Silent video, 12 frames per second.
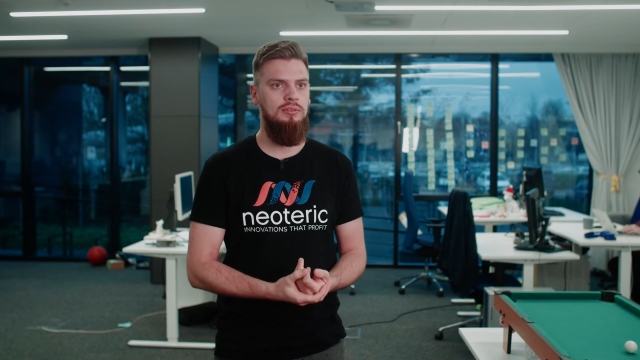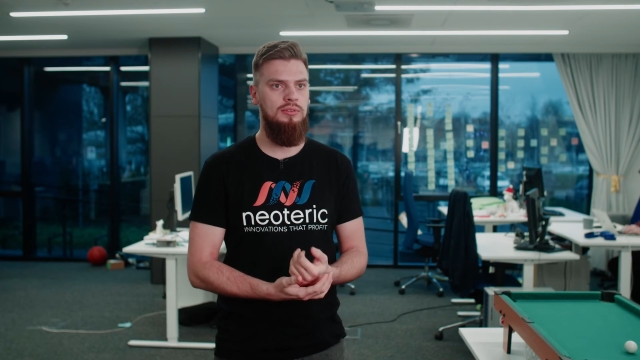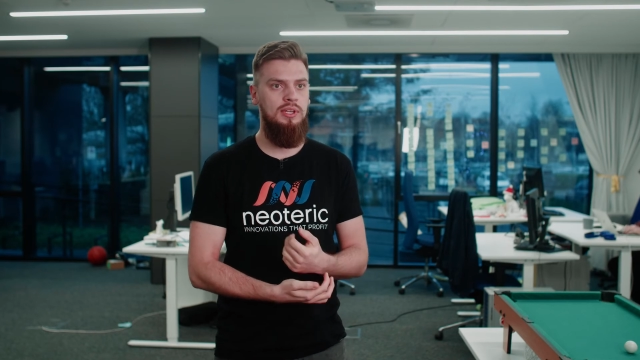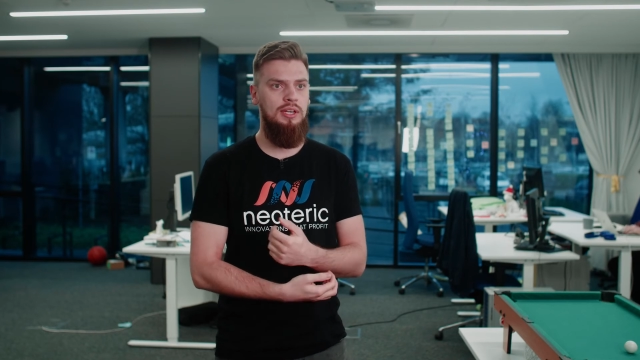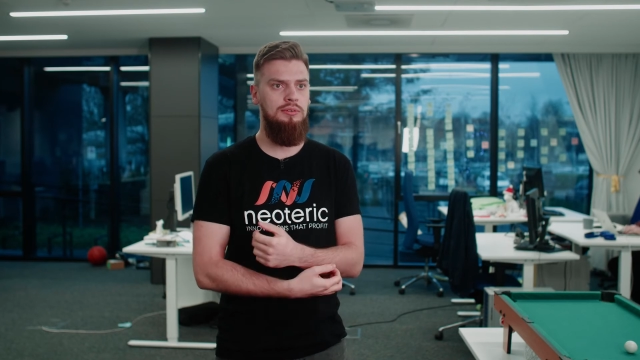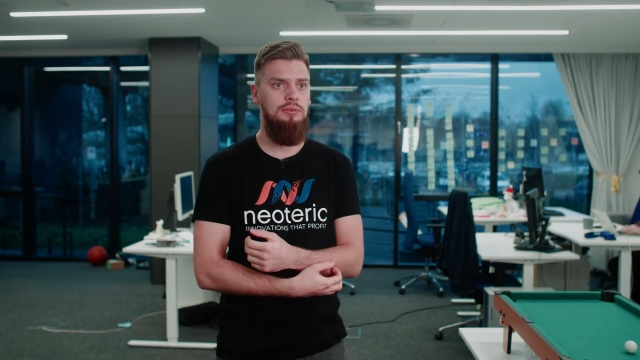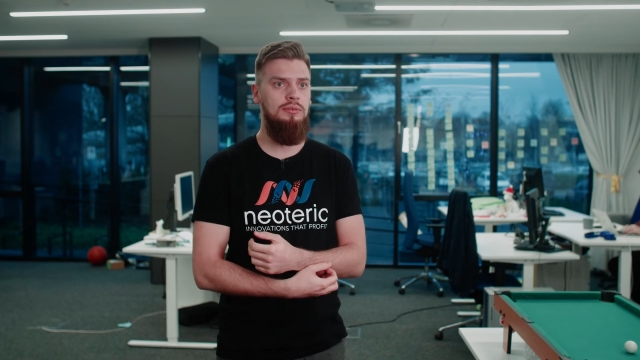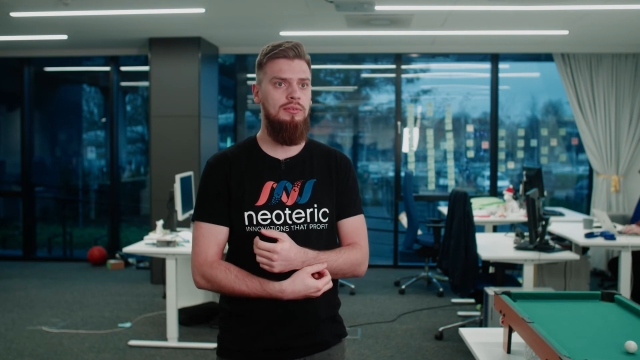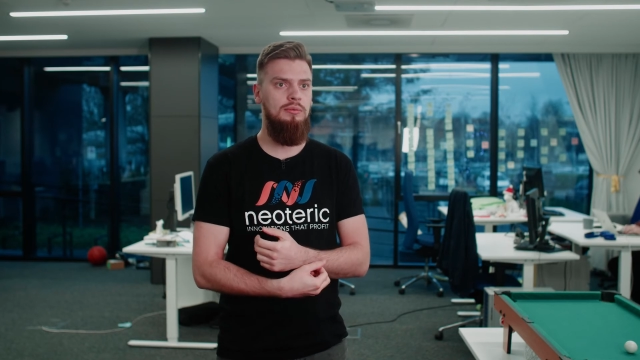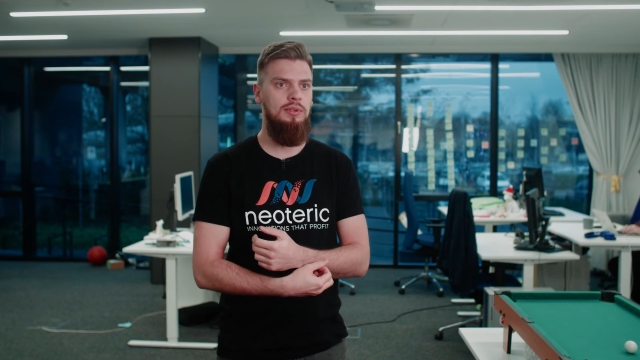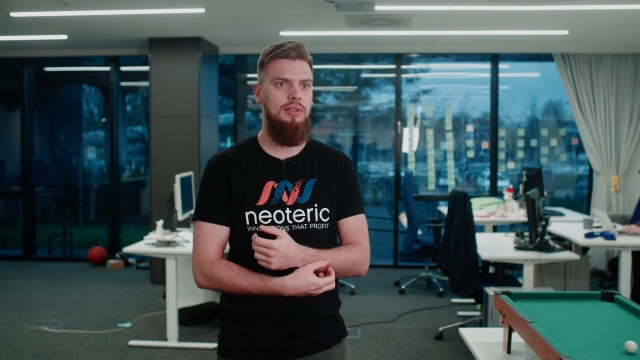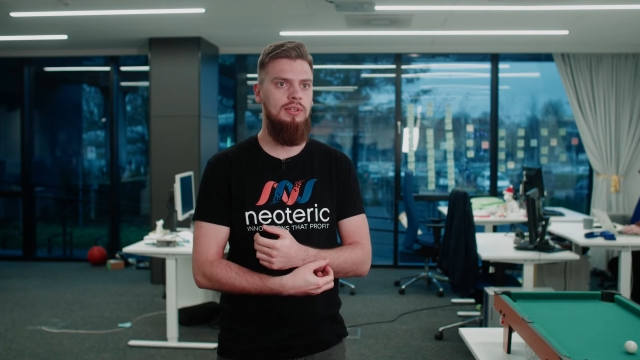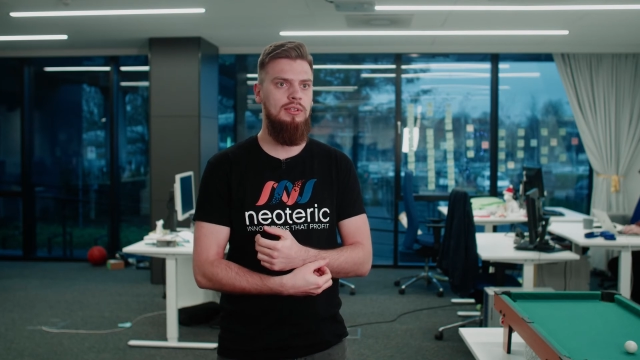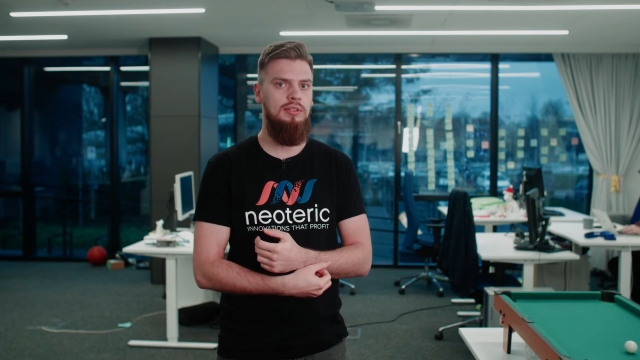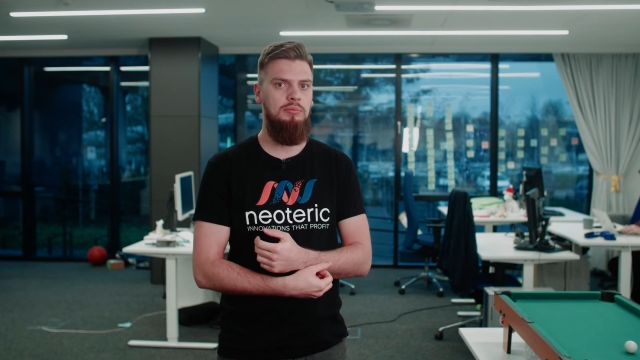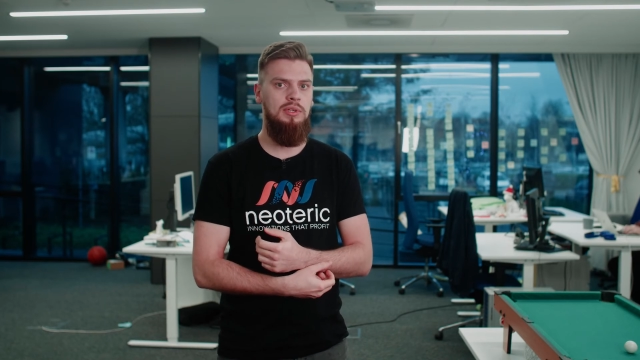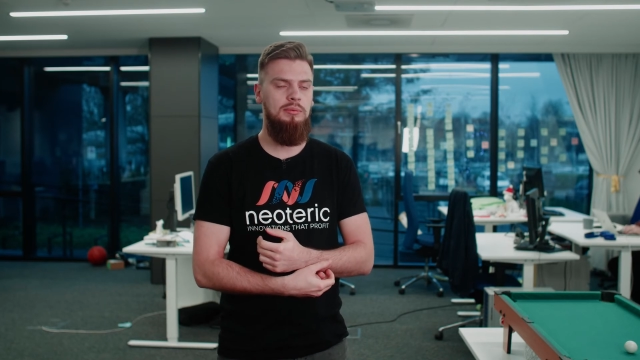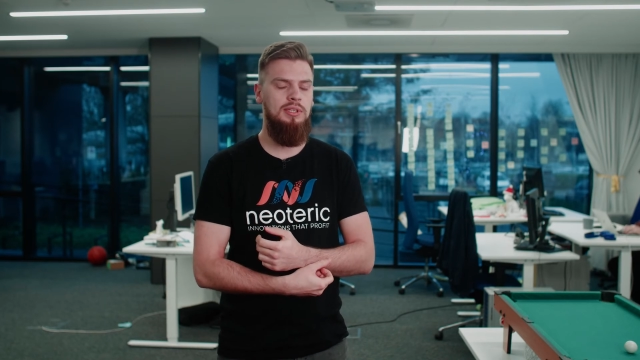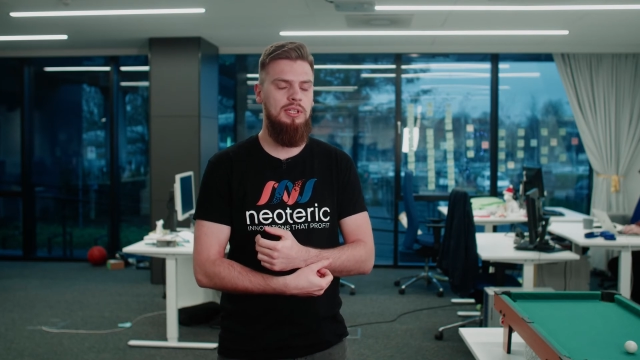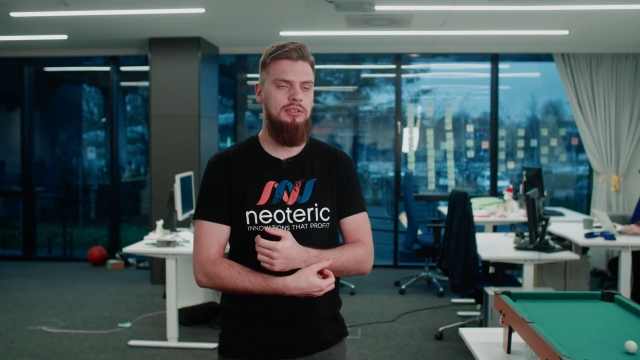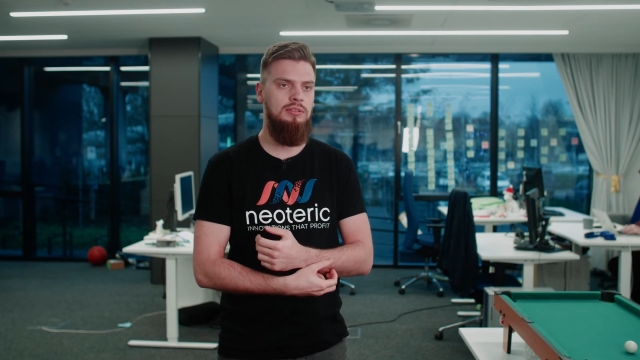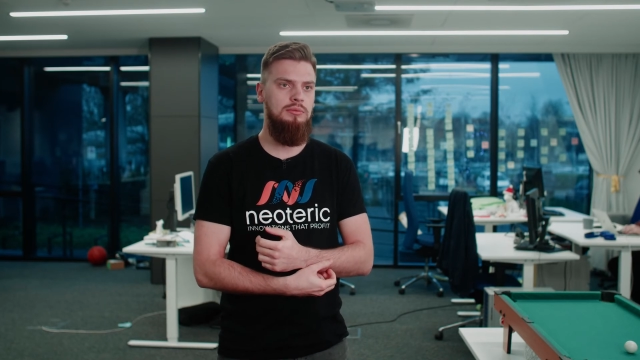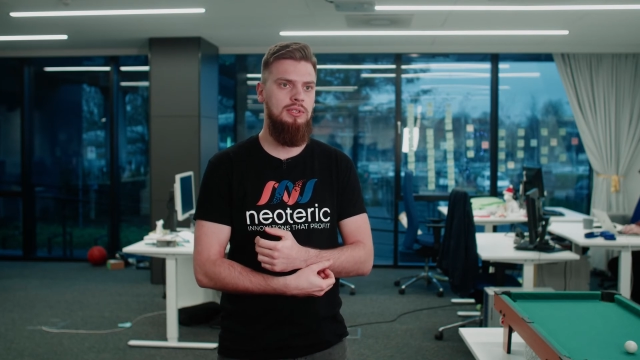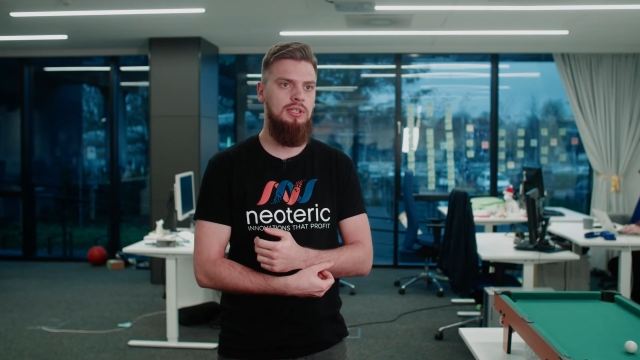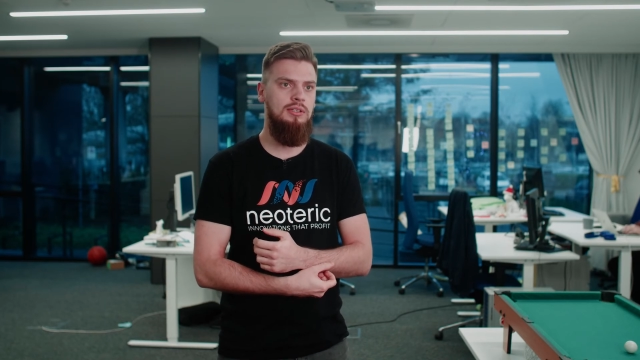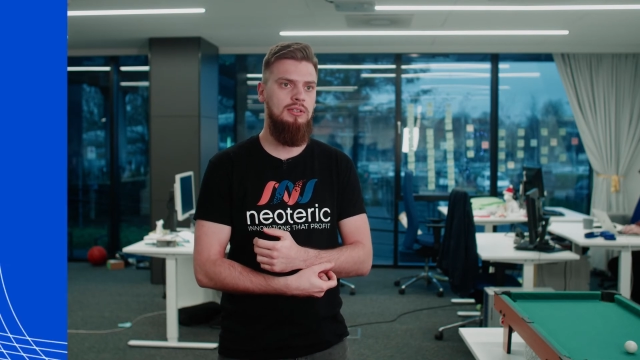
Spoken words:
guide you with the implementation, really.